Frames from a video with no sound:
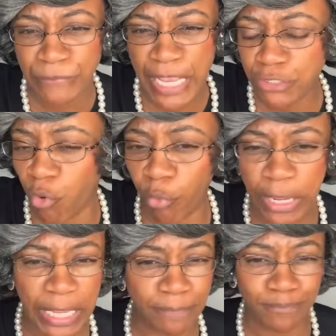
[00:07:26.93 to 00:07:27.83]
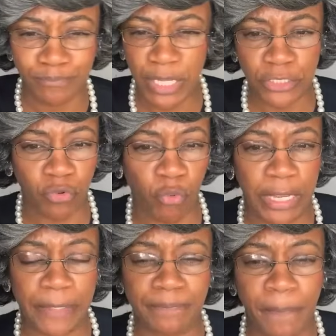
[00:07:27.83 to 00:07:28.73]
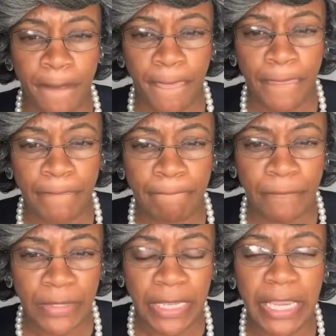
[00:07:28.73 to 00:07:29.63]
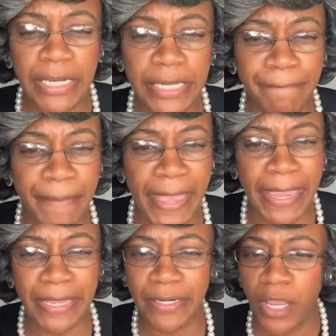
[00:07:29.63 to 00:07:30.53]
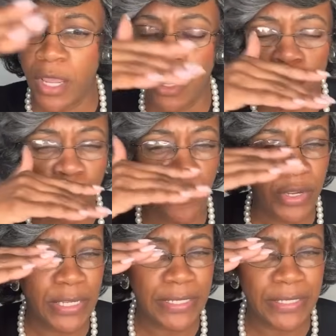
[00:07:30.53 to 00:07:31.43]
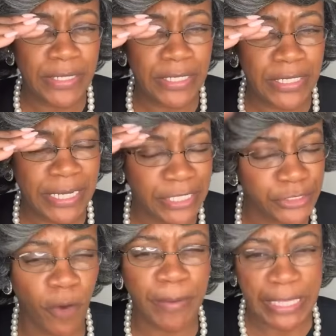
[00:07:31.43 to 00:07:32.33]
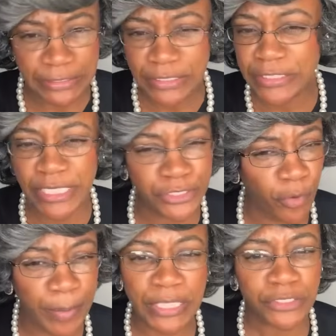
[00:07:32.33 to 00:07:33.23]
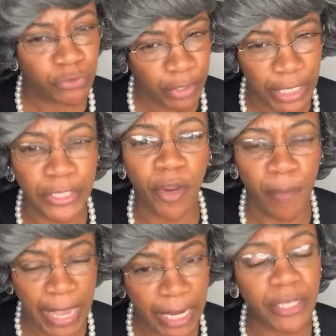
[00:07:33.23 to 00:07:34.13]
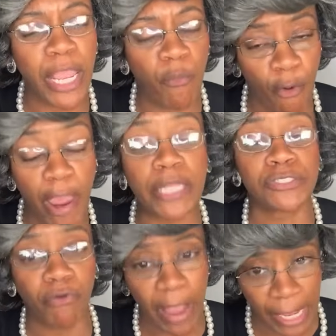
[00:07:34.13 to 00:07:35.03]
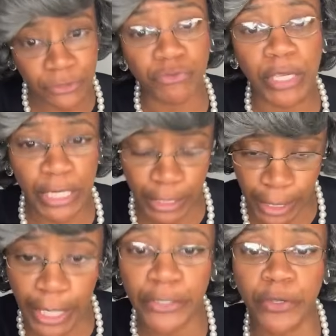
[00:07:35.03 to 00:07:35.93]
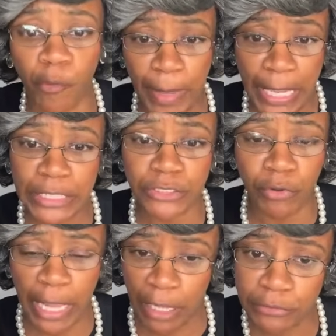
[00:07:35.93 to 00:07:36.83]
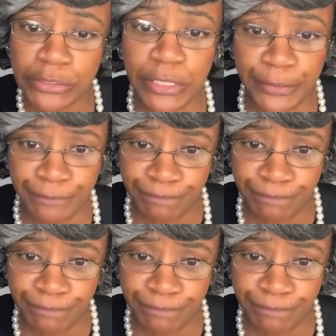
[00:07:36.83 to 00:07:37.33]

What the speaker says: That's quick. That's quick. Eating in bed. That's your business. That's your business. You can eat in your bed at work, at your house. You can eat in your bed at your house.